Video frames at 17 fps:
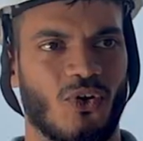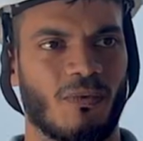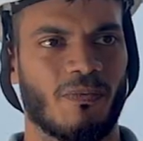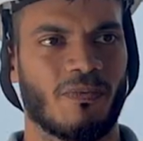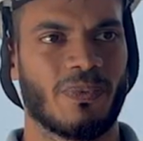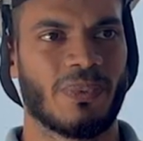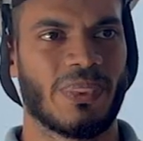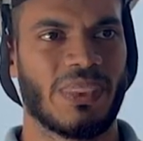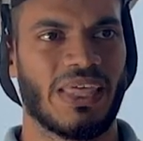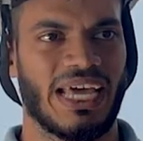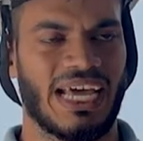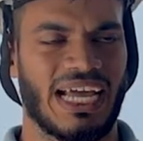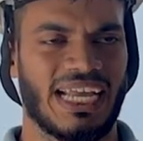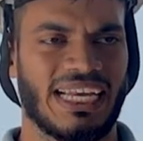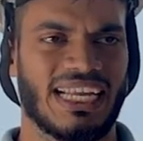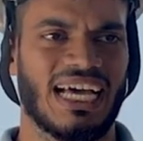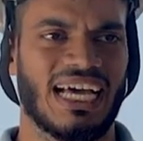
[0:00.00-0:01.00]
home,
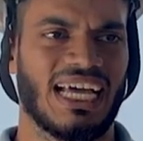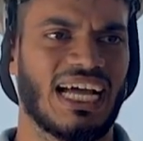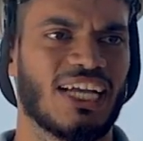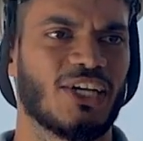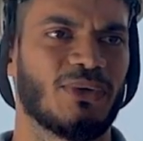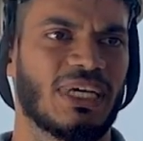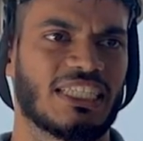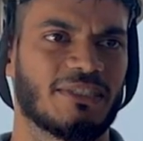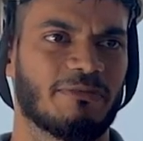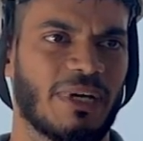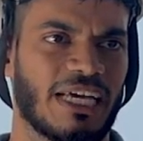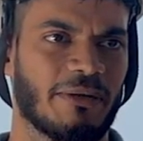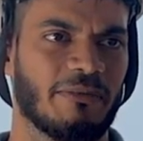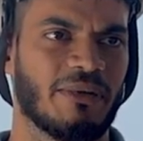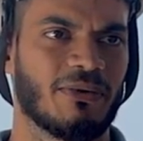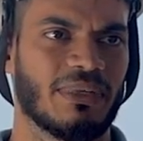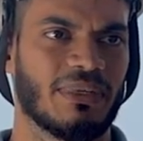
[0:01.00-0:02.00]
and I had to
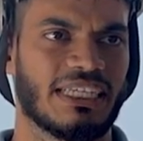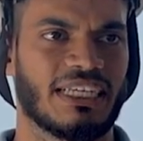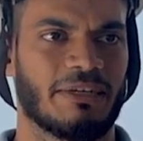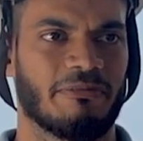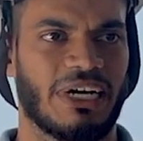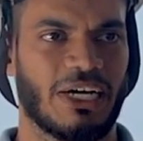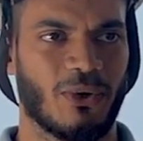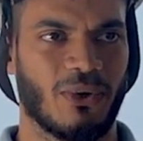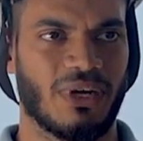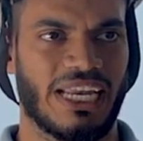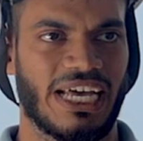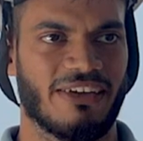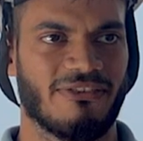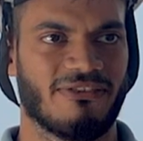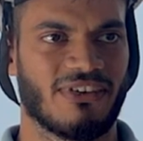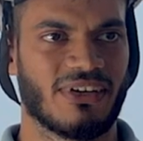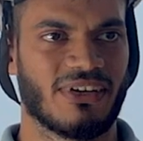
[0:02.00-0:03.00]
experiment with it in my own
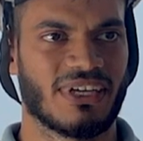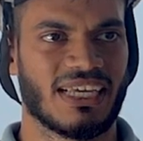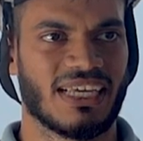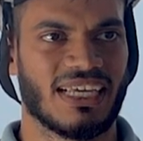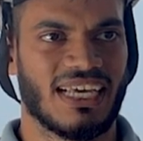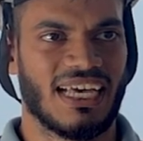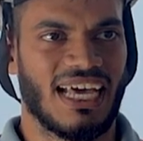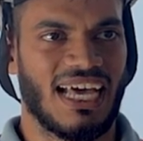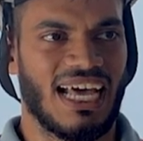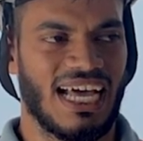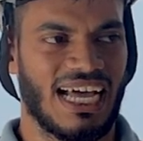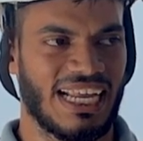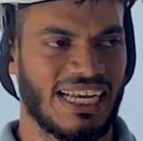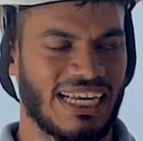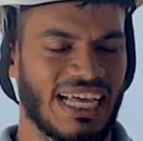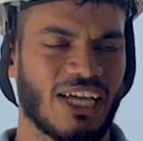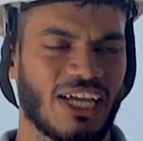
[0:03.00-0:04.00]
life.
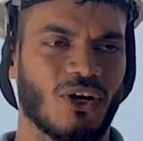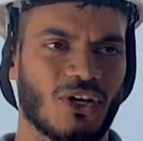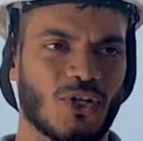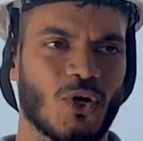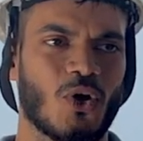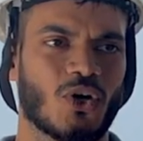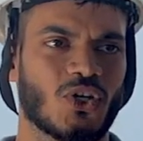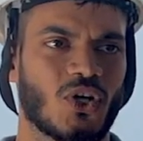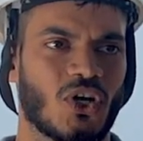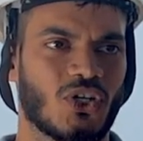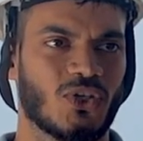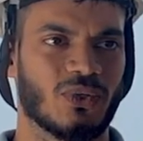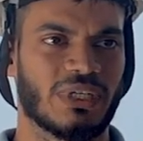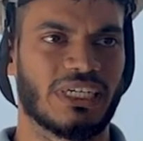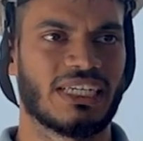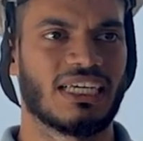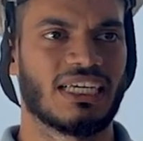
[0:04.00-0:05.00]
And I got hooked
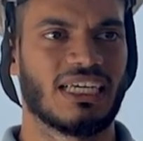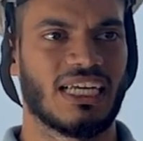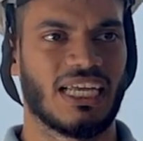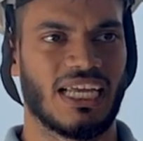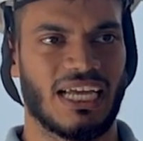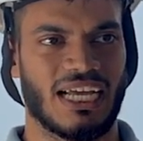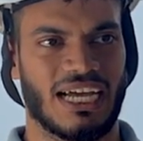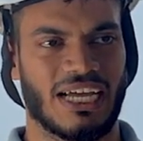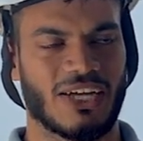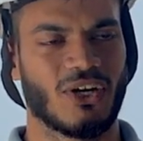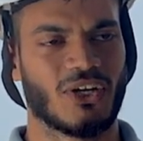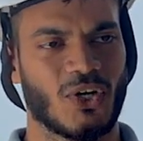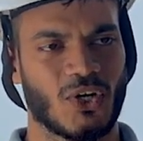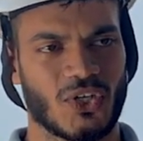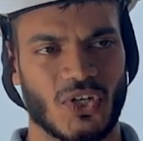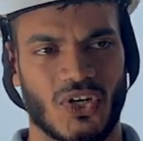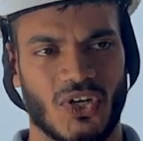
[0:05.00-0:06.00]
onto it. I
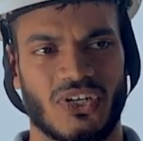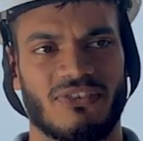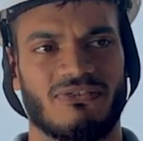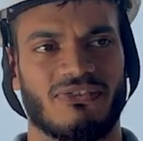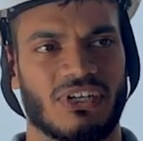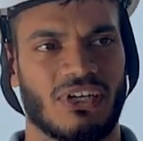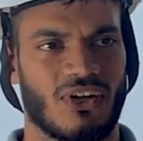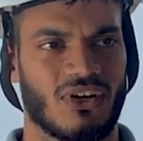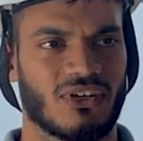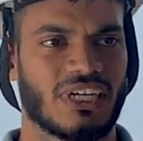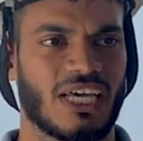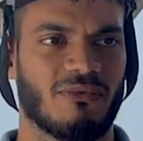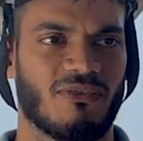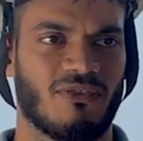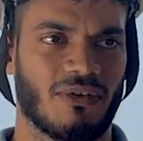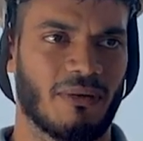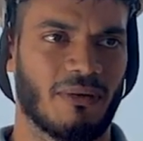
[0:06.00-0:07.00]
got hooked onto it for a long
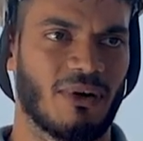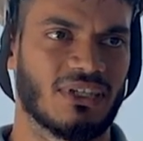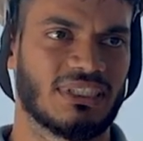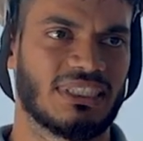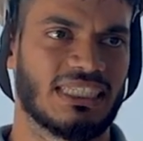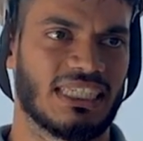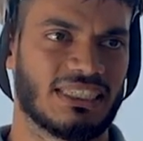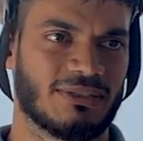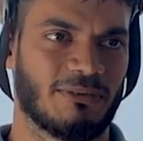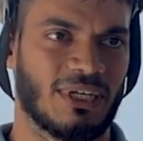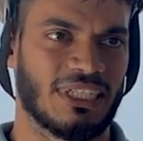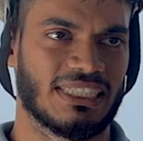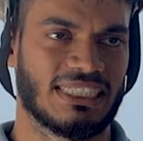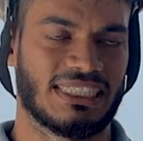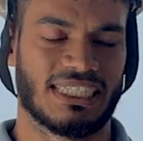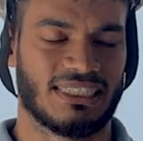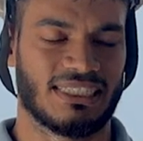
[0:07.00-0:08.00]
time, for about six
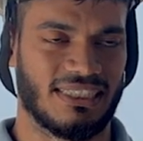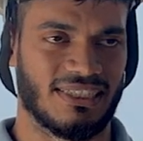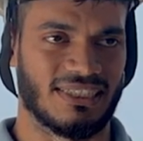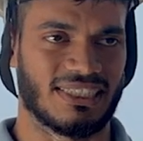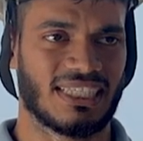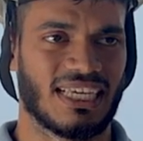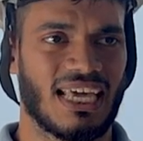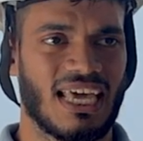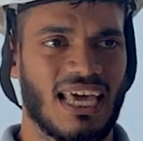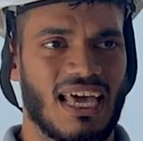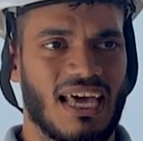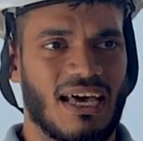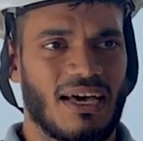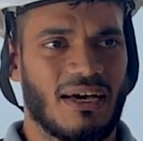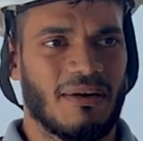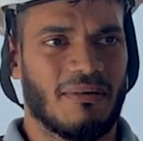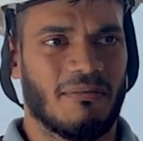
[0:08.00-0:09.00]
months, six years.
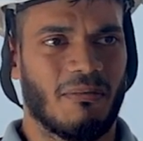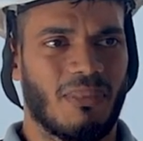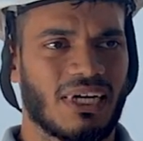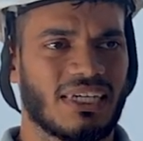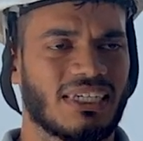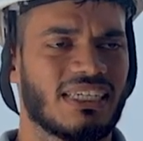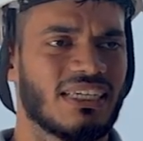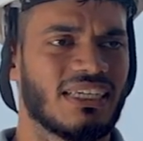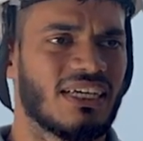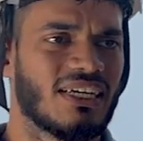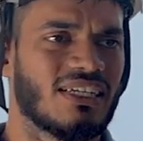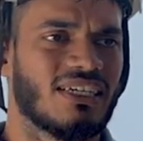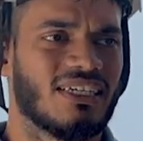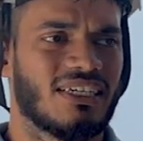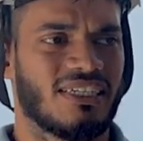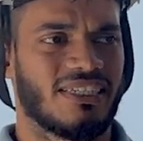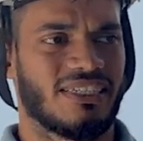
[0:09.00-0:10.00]
But
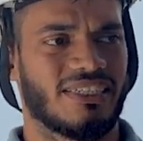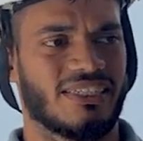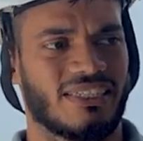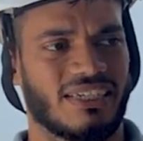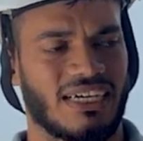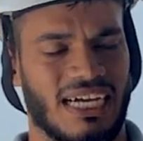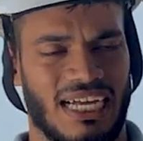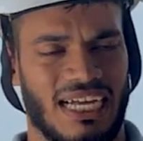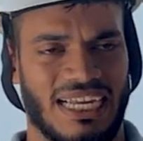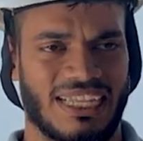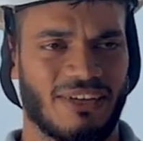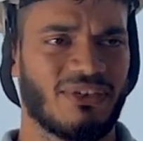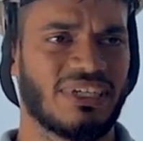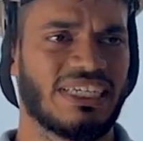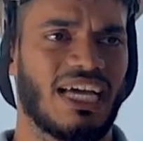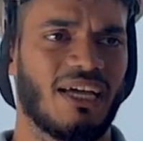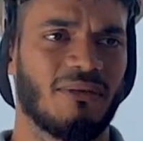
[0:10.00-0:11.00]
uh,
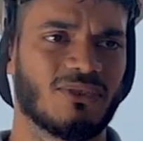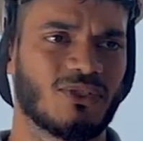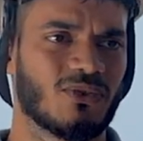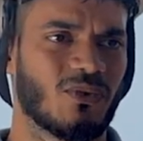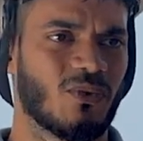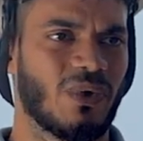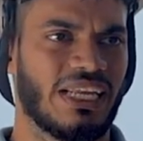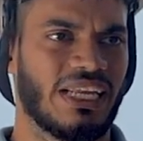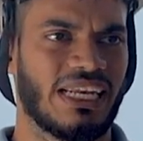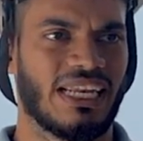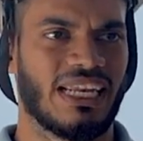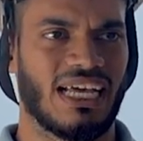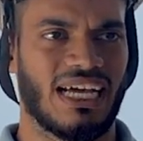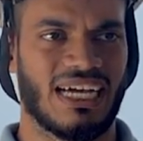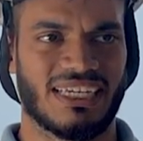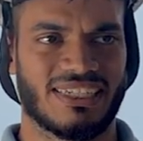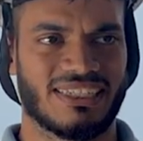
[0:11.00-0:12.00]
there were times
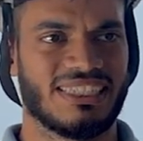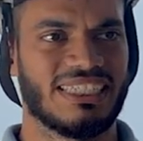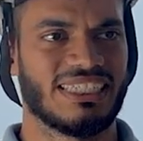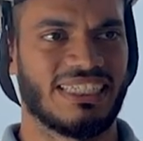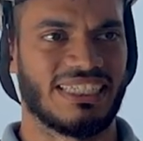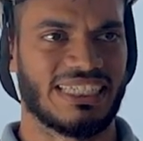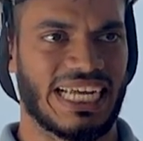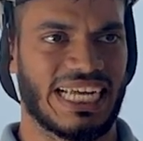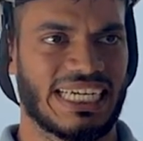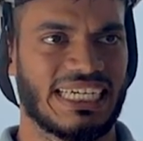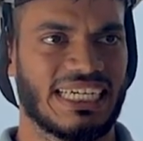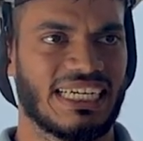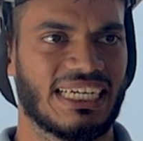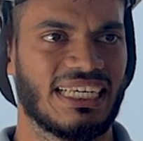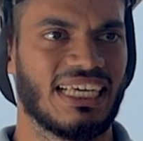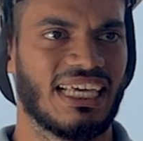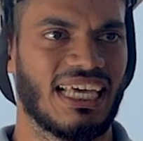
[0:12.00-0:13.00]
when I really
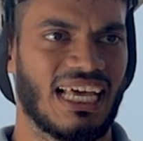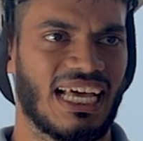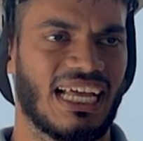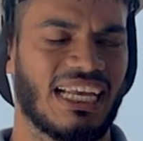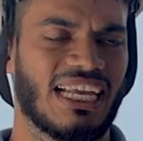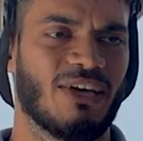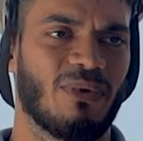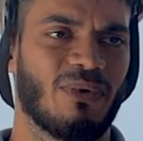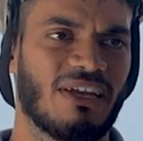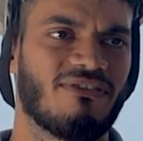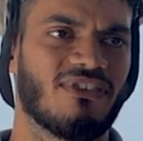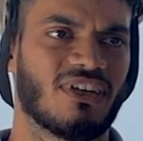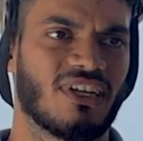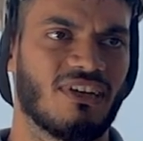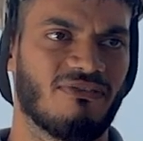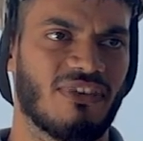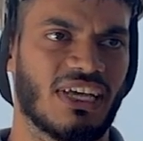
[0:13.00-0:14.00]
regretted it, and I went
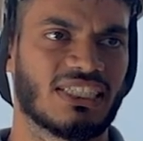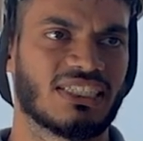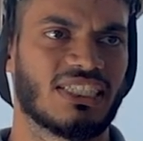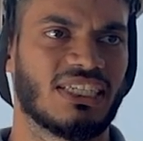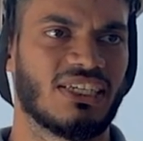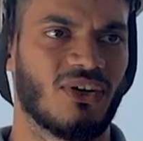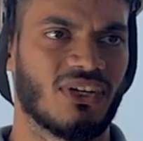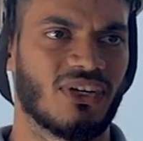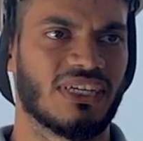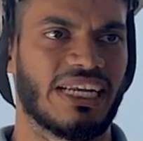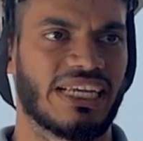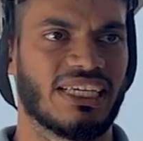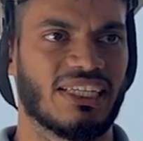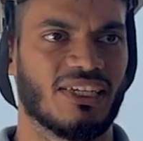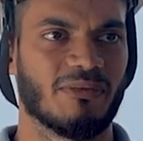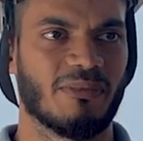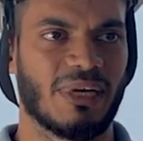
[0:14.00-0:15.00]
for confession on a
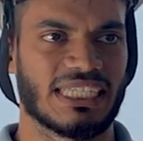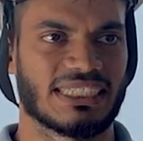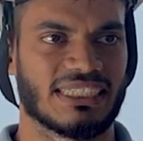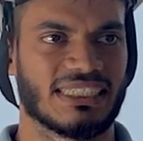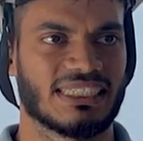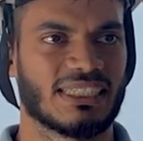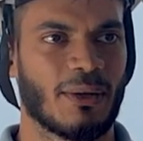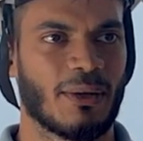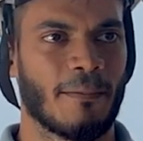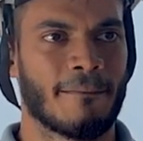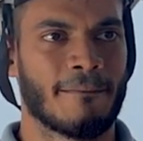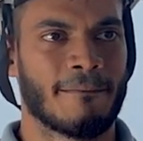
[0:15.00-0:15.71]
regular basis.